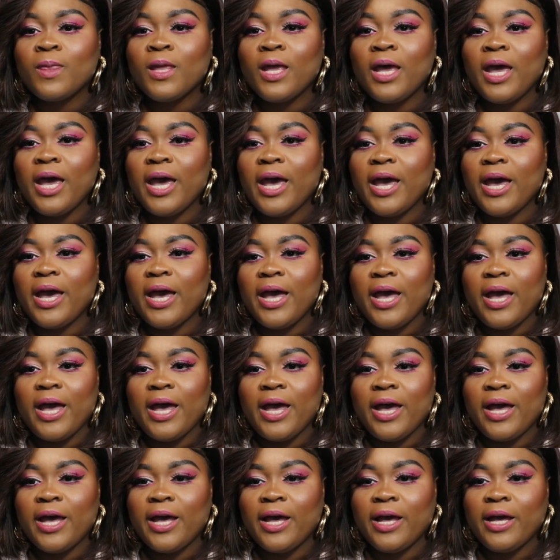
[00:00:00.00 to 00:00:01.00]

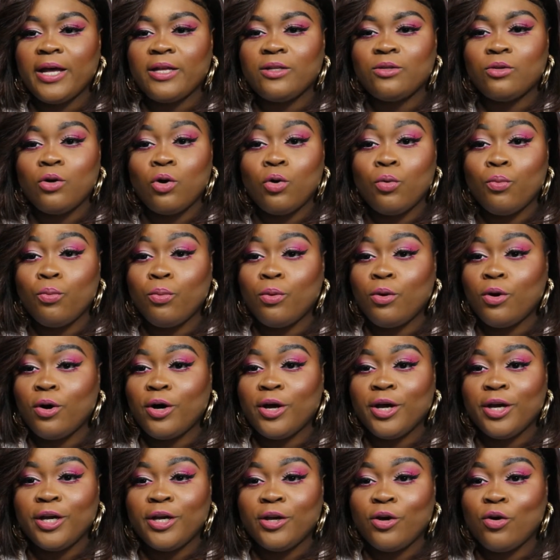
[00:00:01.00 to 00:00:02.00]
And oh
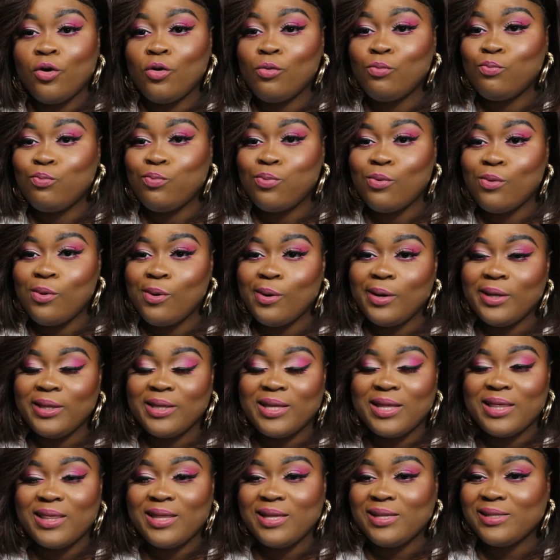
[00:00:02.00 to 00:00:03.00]
boy,
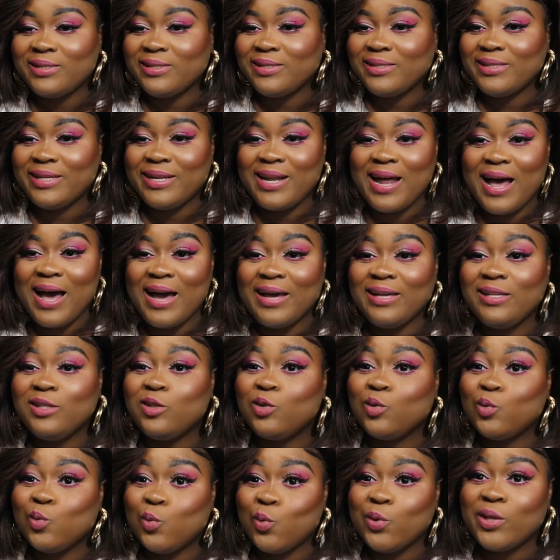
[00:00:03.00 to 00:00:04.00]
the things that I
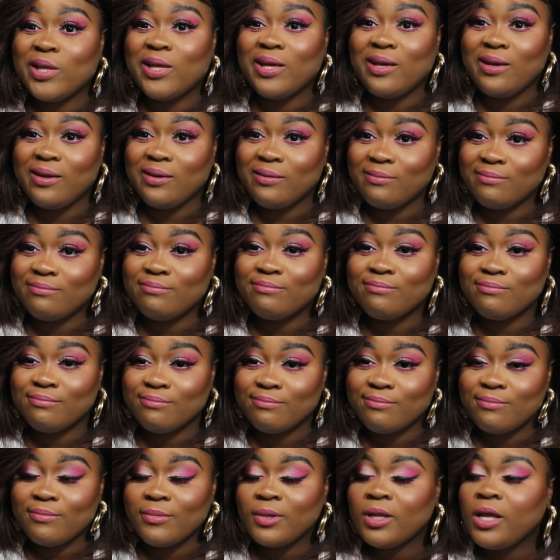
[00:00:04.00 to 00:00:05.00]
saw there,
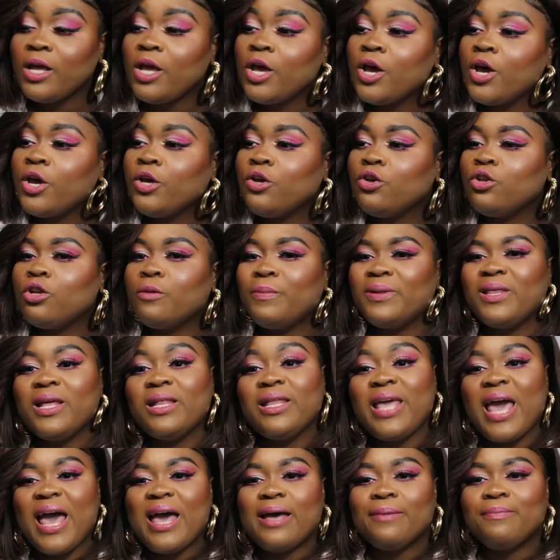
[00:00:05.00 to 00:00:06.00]
you know. But then
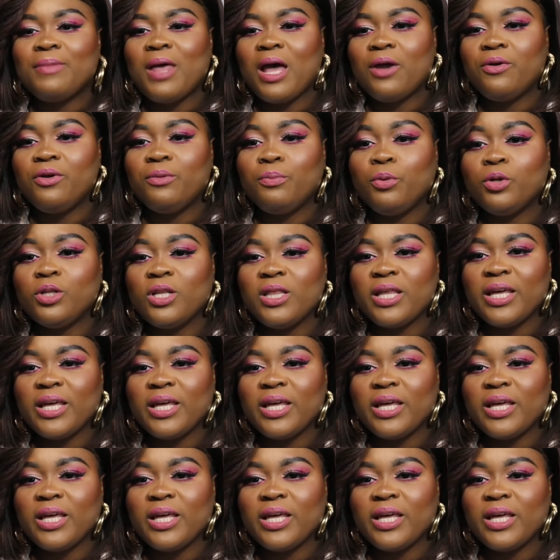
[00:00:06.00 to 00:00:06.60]
yeah, I reported the